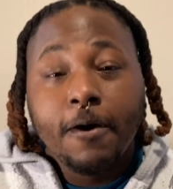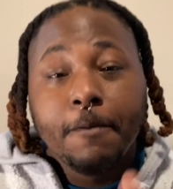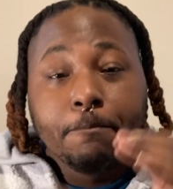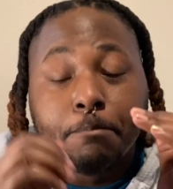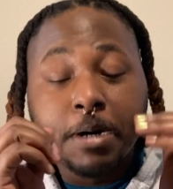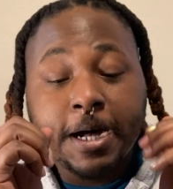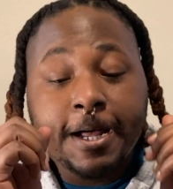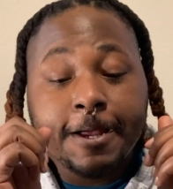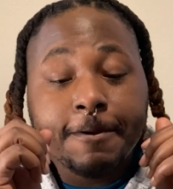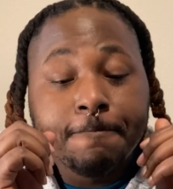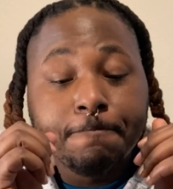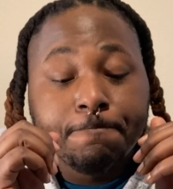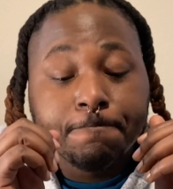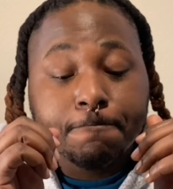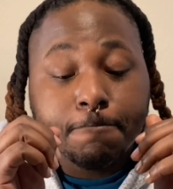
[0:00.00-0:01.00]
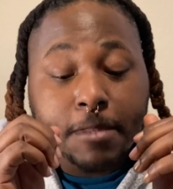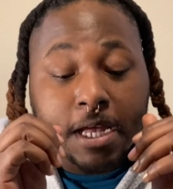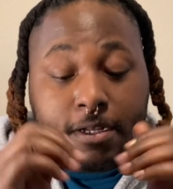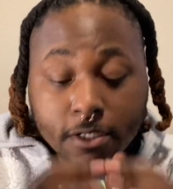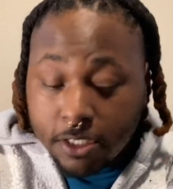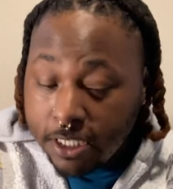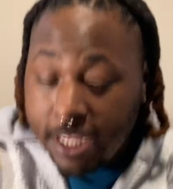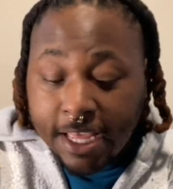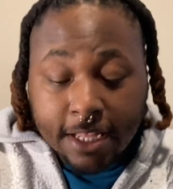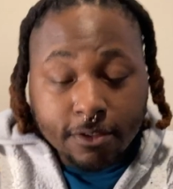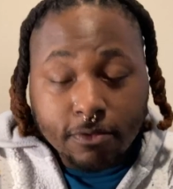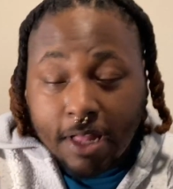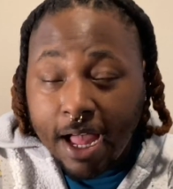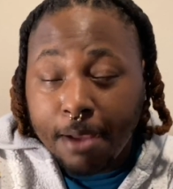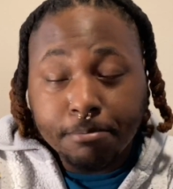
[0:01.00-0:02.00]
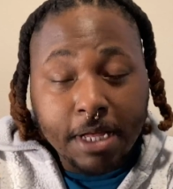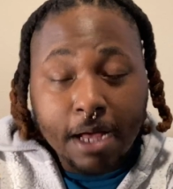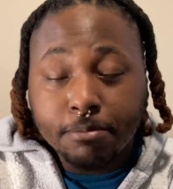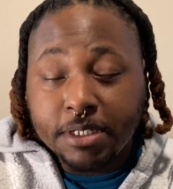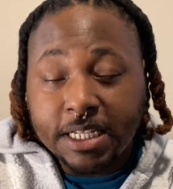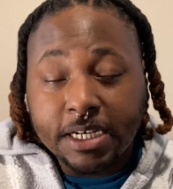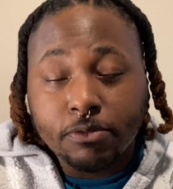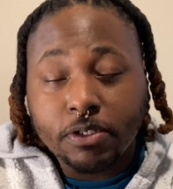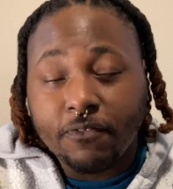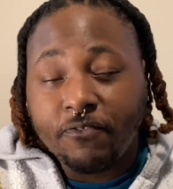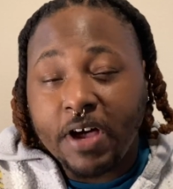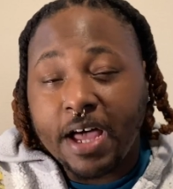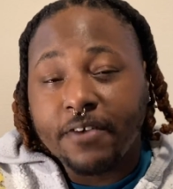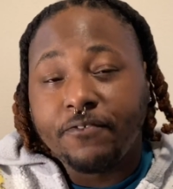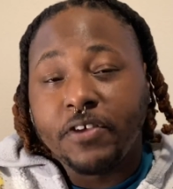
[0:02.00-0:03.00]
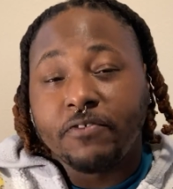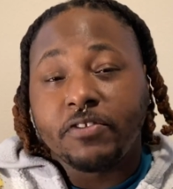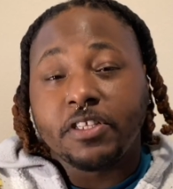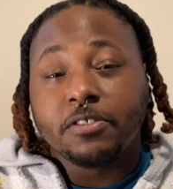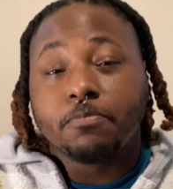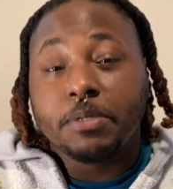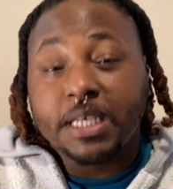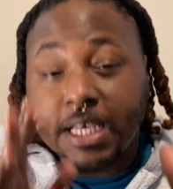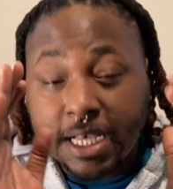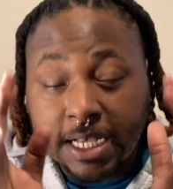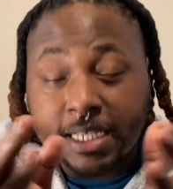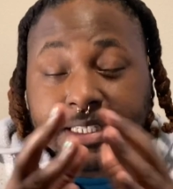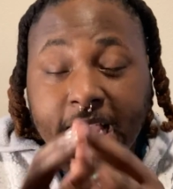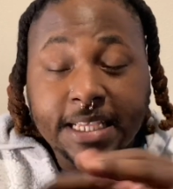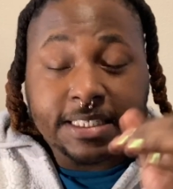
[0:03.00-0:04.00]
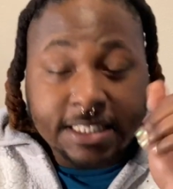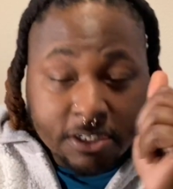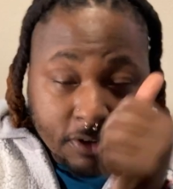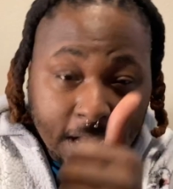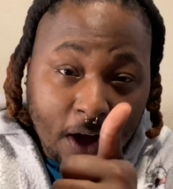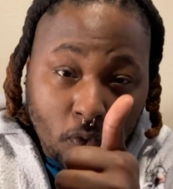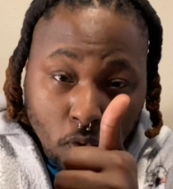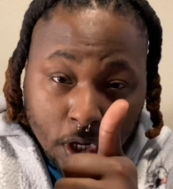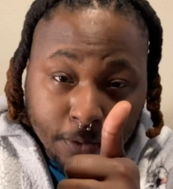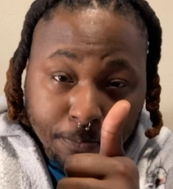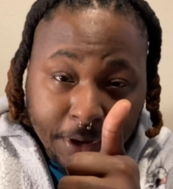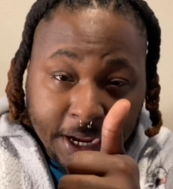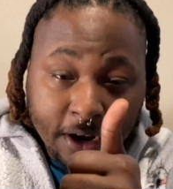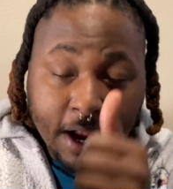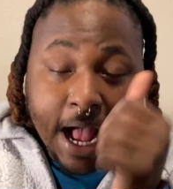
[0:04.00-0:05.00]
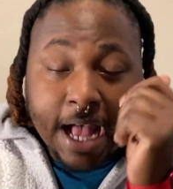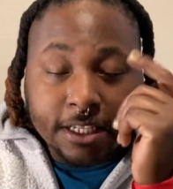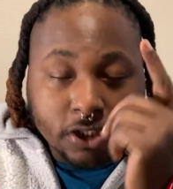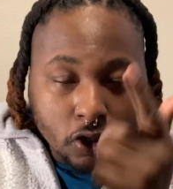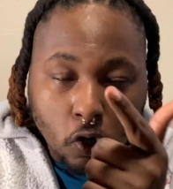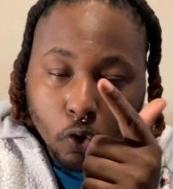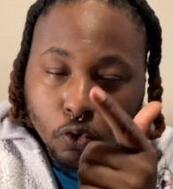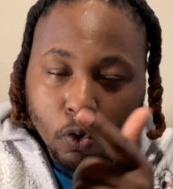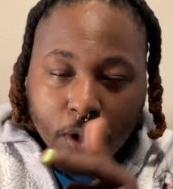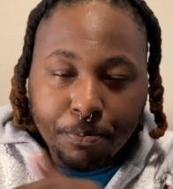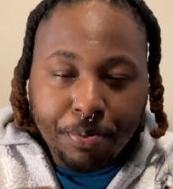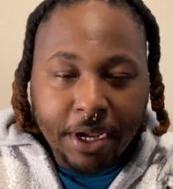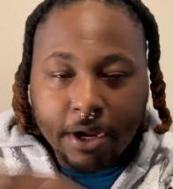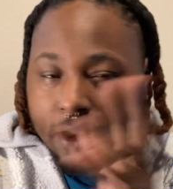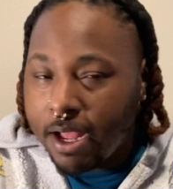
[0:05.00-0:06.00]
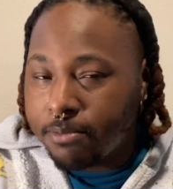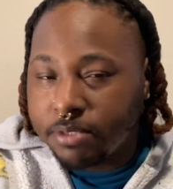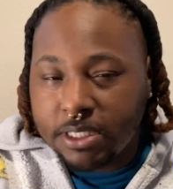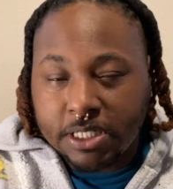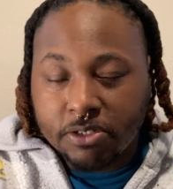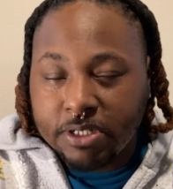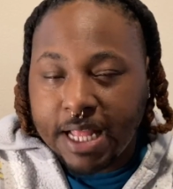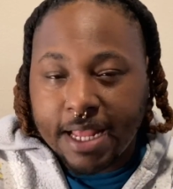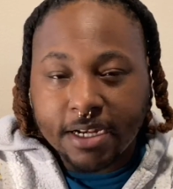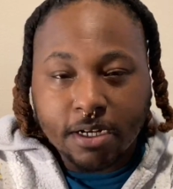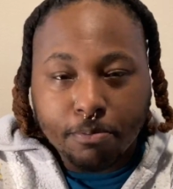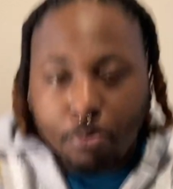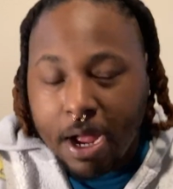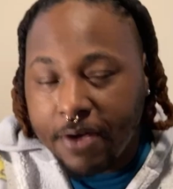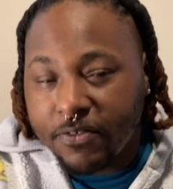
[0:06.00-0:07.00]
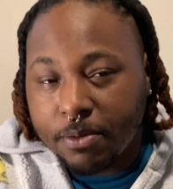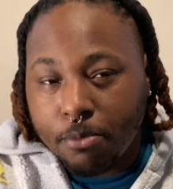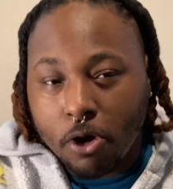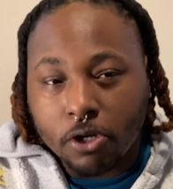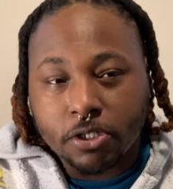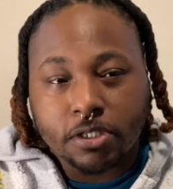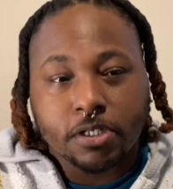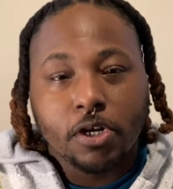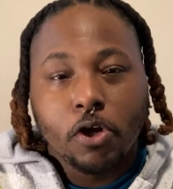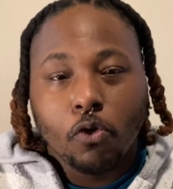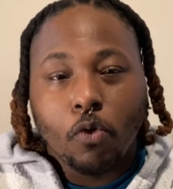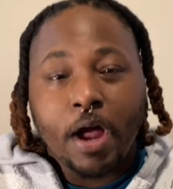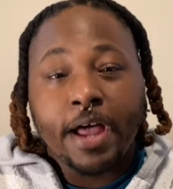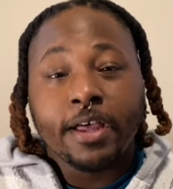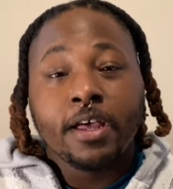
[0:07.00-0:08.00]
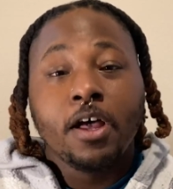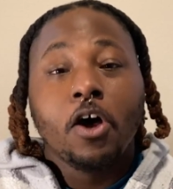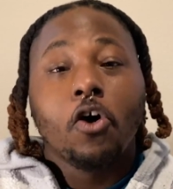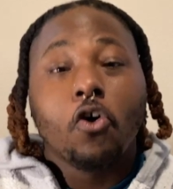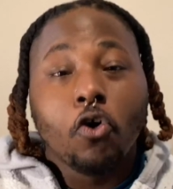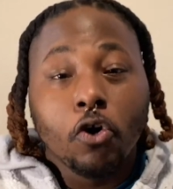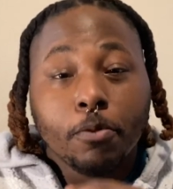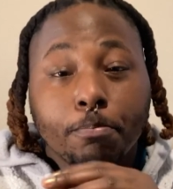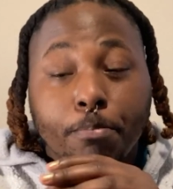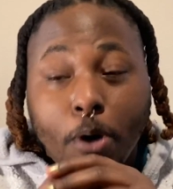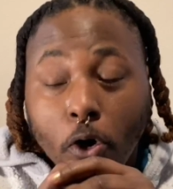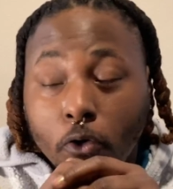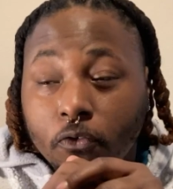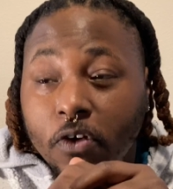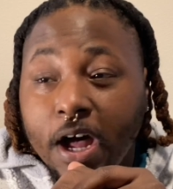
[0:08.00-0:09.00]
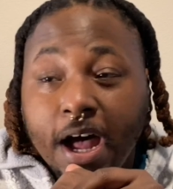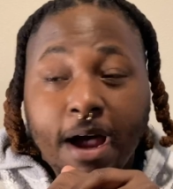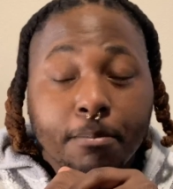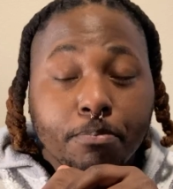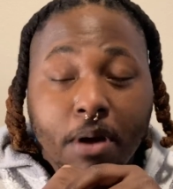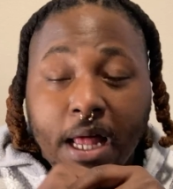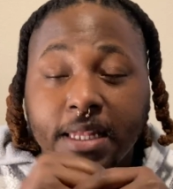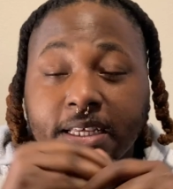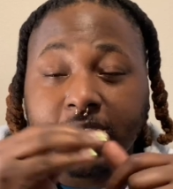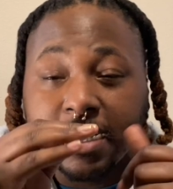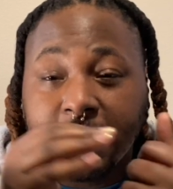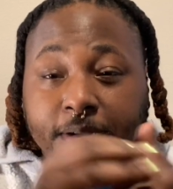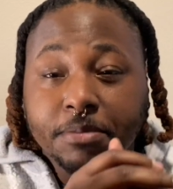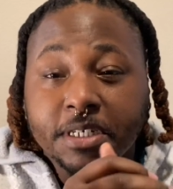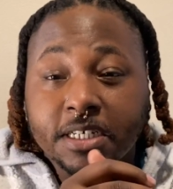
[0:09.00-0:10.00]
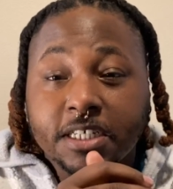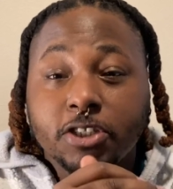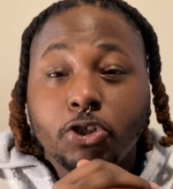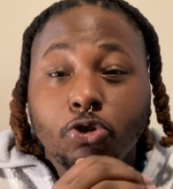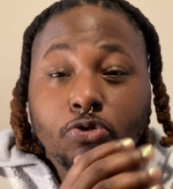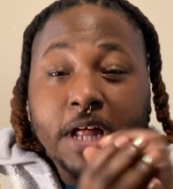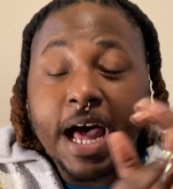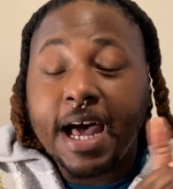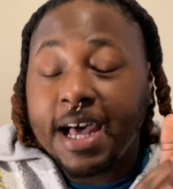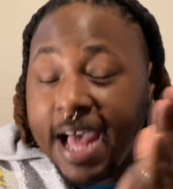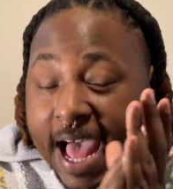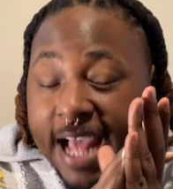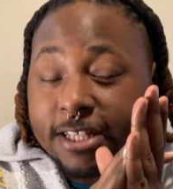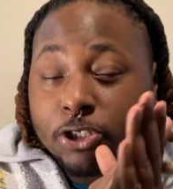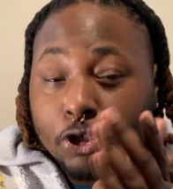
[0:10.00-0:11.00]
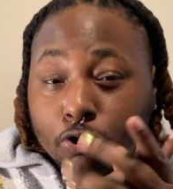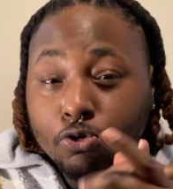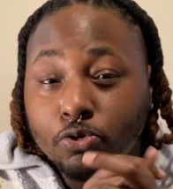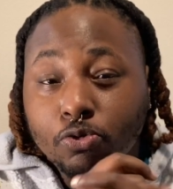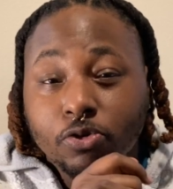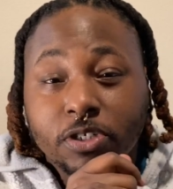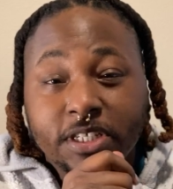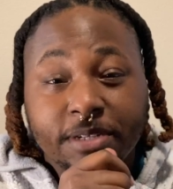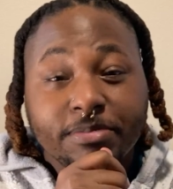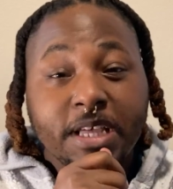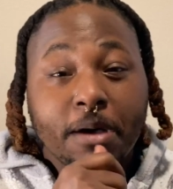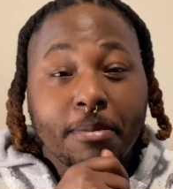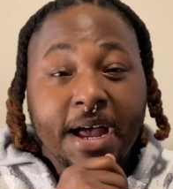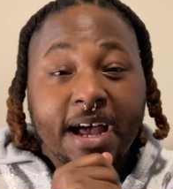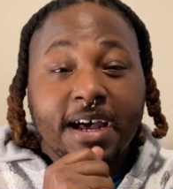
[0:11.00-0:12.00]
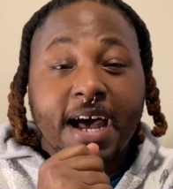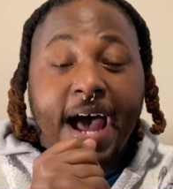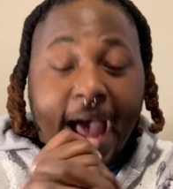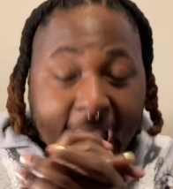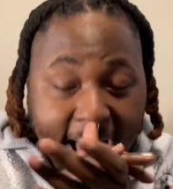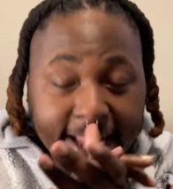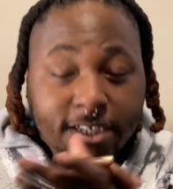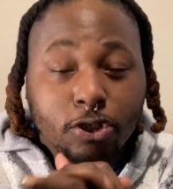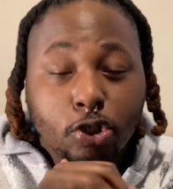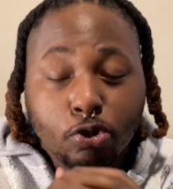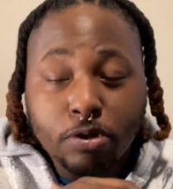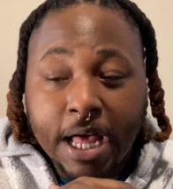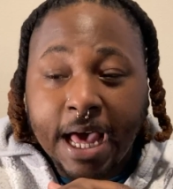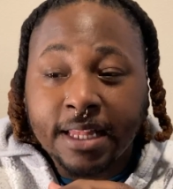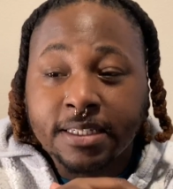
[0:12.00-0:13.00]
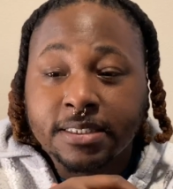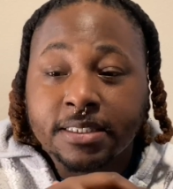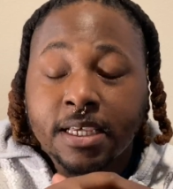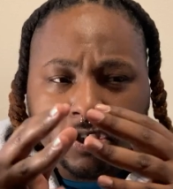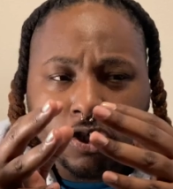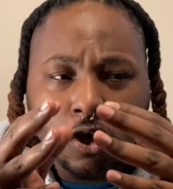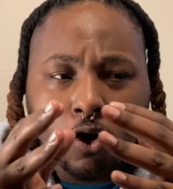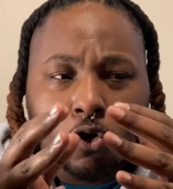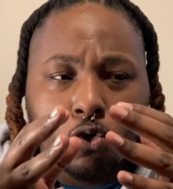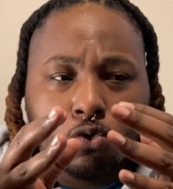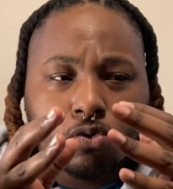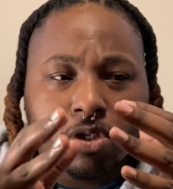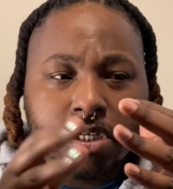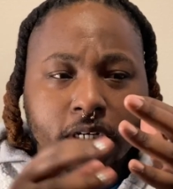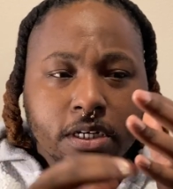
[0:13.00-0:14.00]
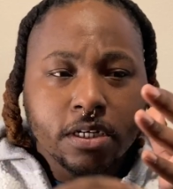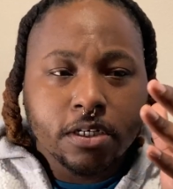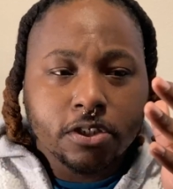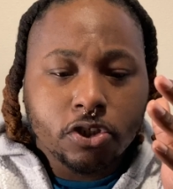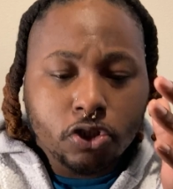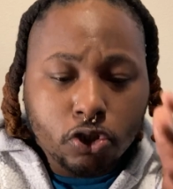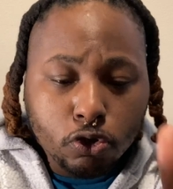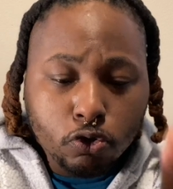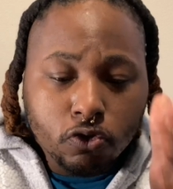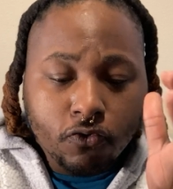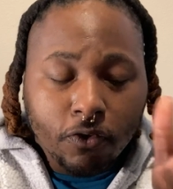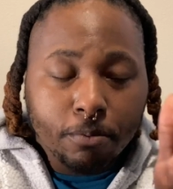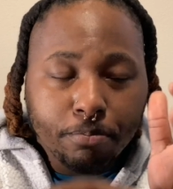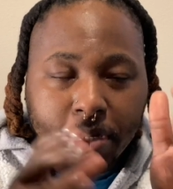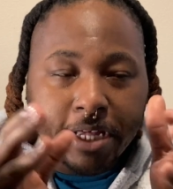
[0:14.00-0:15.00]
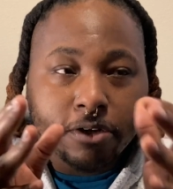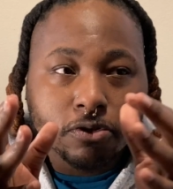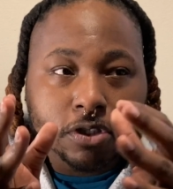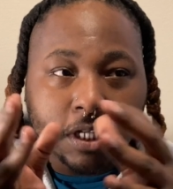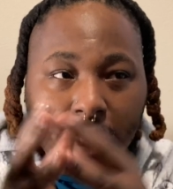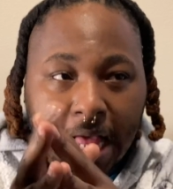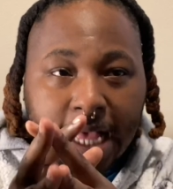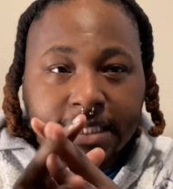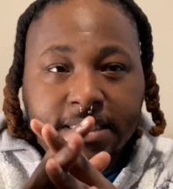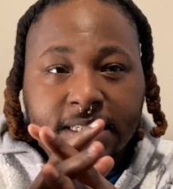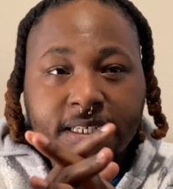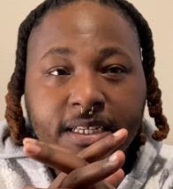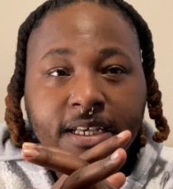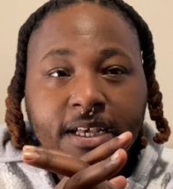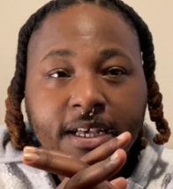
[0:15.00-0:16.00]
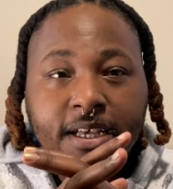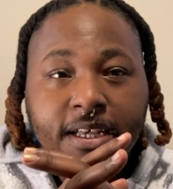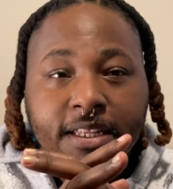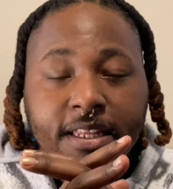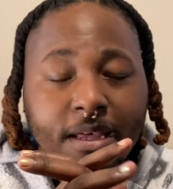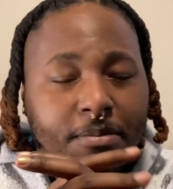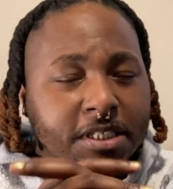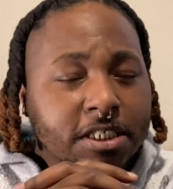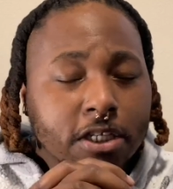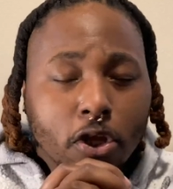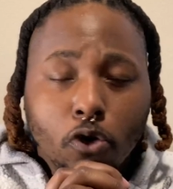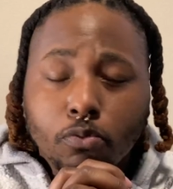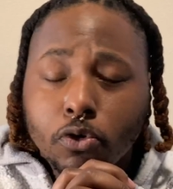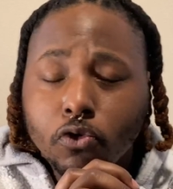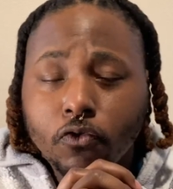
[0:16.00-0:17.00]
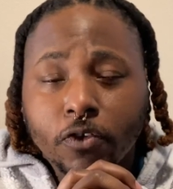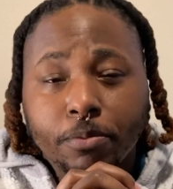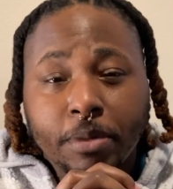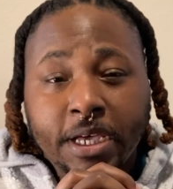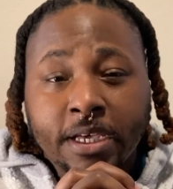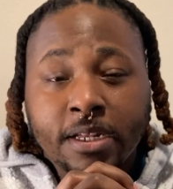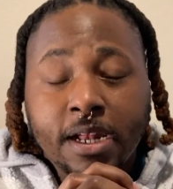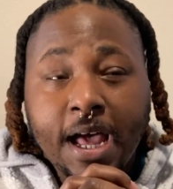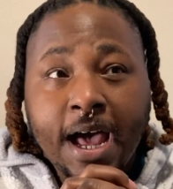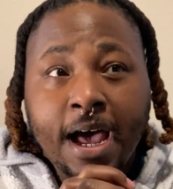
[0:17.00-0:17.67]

But yeah, I'm done with the 550s because I still got one pair. I sold one pair. I'm still not in the profit margin, right? On both, I'm probably up a good $2, a hot $2. You know what I'm talking about? A hot $2. So the shoes from Plato's Closet, they've been slow moving, man.